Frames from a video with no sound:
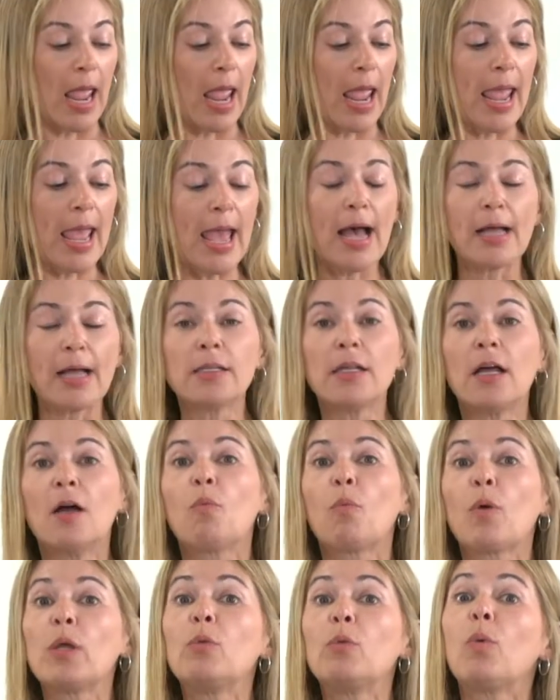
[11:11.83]
And
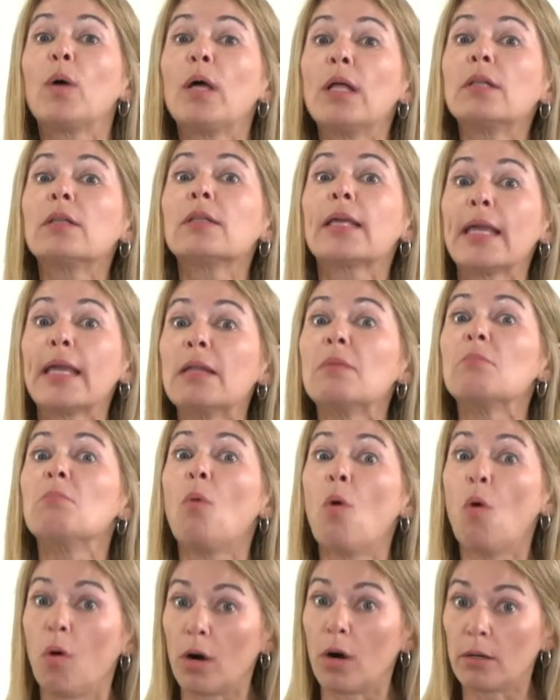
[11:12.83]
we will get
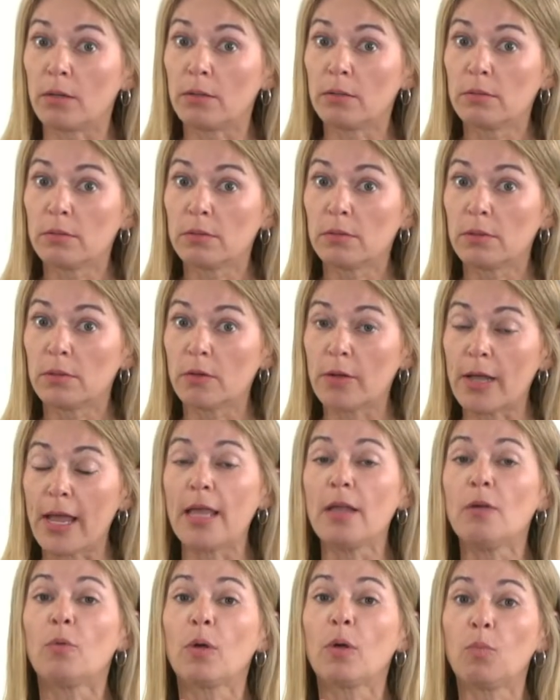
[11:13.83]
more,
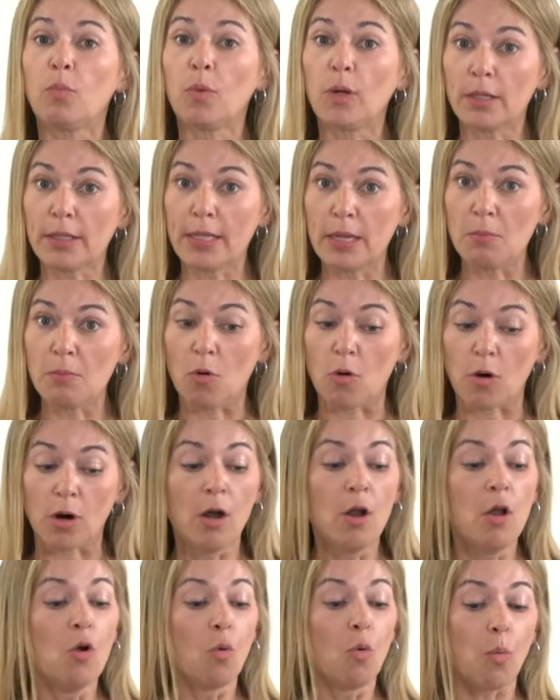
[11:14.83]
okay? We will get more.